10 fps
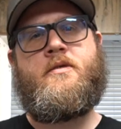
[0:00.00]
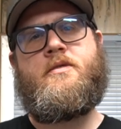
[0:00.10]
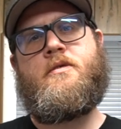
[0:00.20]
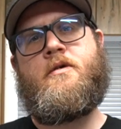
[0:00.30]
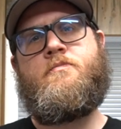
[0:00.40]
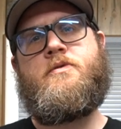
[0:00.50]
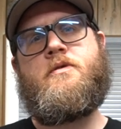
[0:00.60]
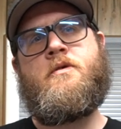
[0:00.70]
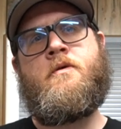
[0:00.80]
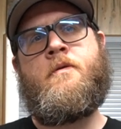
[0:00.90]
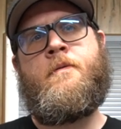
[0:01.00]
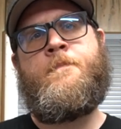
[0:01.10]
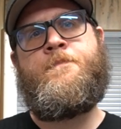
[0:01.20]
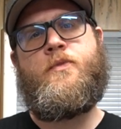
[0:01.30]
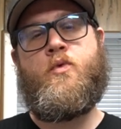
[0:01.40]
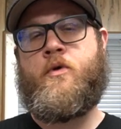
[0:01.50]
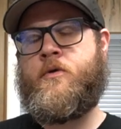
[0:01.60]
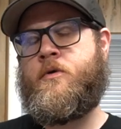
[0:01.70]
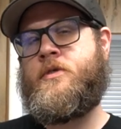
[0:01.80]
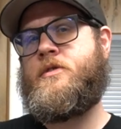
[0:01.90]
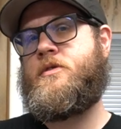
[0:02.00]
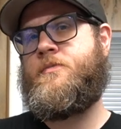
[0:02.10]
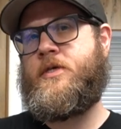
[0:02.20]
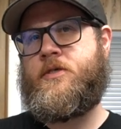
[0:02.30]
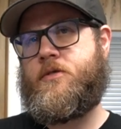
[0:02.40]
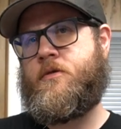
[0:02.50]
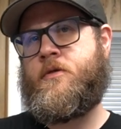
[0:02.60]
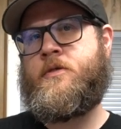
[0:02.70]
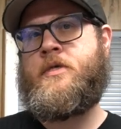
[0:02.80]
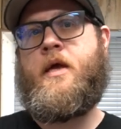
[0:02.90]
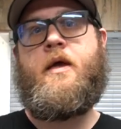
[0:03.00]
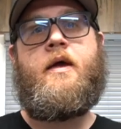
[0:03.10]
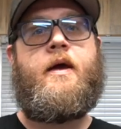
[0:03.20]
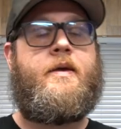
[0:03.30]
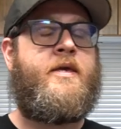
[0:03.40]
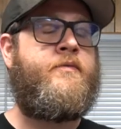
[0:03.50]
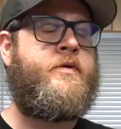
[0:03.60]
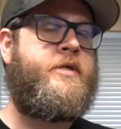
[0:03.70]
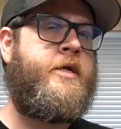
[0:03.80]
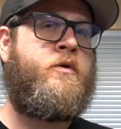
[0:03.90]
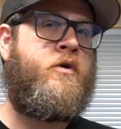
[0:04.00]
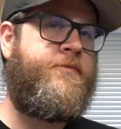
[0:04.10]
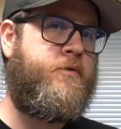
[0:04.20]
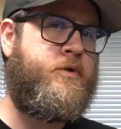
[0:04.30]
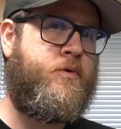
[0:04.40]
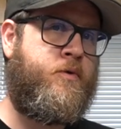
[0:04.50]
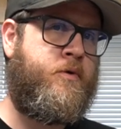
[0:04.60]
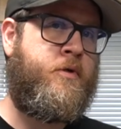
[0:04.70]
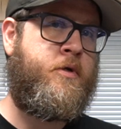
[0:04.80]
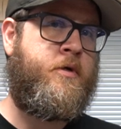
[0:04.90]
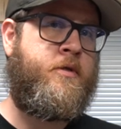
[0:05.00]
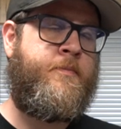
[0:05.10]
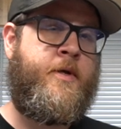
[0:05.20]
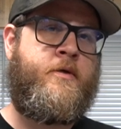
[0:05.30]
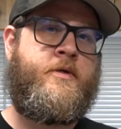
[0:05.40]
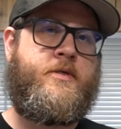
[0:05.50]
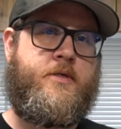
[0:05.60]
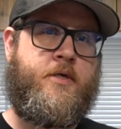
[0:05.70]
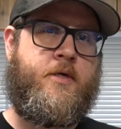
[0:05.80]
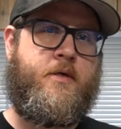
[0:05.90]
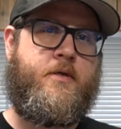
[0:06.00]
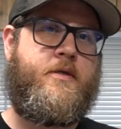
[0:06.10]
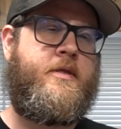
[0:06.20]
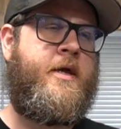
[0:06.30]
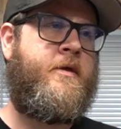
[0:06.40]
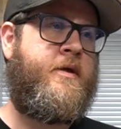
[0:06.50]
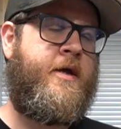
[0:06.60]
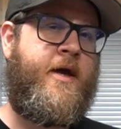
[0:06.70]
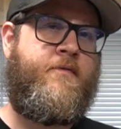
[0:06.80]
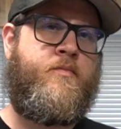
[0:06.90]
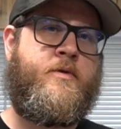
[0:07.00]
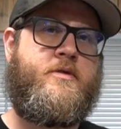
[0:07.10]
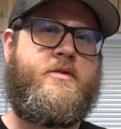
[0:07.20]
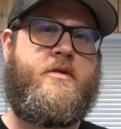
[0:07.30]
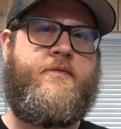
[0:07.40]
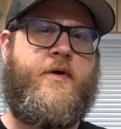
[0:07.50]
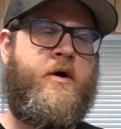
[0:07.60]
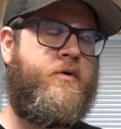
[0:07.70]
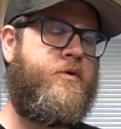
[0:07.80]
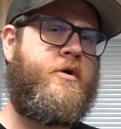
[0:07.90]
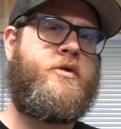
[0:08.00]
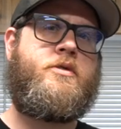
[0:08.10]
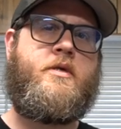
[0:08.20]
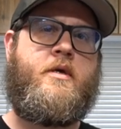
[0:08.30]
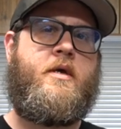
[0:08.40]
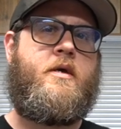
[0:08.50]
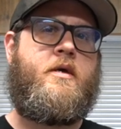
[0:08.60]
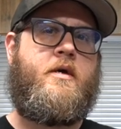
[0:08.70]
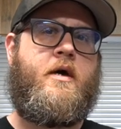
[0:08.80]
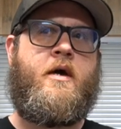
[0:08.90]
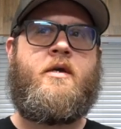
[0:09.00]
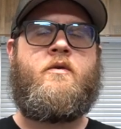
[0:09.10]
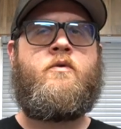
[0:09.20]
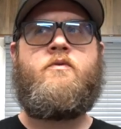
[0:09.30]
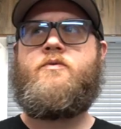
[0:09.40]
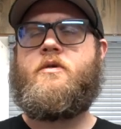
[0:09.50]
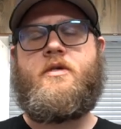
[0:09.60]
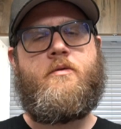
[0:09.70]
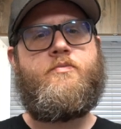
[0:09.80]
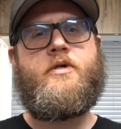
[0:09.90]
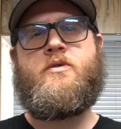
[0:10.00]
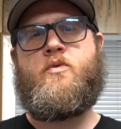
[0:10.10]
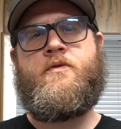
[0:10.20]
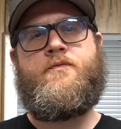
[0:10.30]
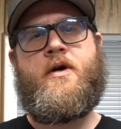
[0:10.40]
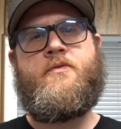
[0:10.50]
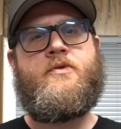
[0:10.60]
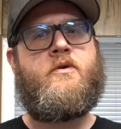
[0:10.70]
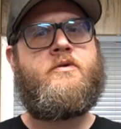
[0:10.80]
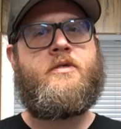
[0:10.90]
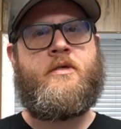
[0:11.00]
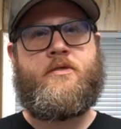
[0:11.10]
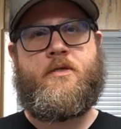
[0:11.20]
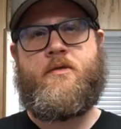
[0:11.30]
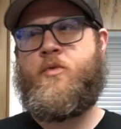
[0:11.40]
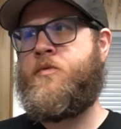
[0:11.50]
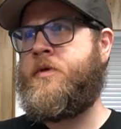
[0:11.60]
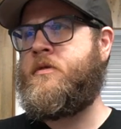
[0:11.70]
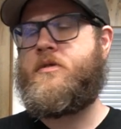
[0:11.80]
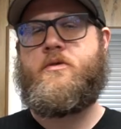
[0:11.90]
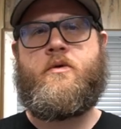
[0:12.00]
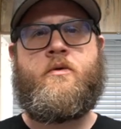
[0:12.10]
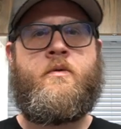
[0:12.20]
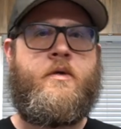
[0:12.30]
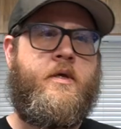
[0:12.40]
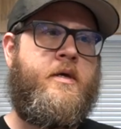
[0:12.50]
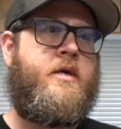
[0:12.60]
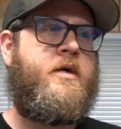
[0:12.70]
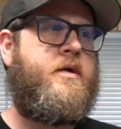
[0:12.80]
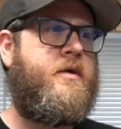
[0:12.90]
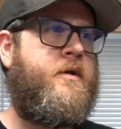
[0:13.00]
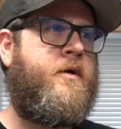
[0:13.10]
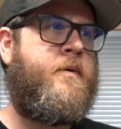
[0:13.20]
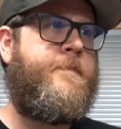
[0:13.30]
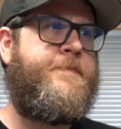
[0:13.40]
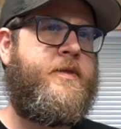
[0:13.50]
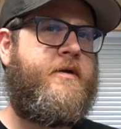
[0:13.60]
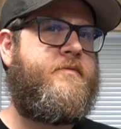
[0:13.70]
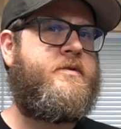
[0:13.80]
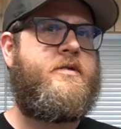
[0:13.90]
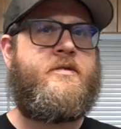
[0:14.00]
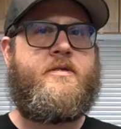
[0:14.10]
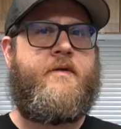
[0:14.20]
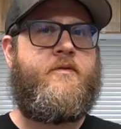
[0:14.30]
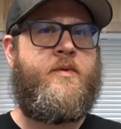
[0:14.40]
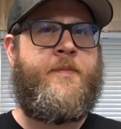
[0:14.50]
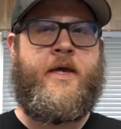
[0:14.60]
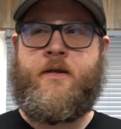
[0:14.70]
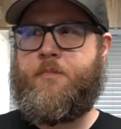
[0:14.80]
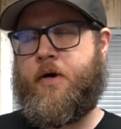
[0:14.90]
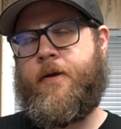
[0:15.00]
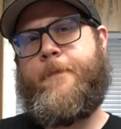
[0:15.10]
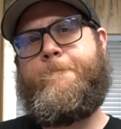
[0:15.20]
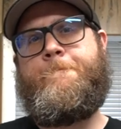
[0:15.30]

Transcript: listed up some Northerns and some Easterns. Even taking offers on uh, the Melanistic. Now that I have a bunch of stuff outcrossed, I can only really keep like 25 adult skinks at the moment, so, you know, tough decisions have to be made, but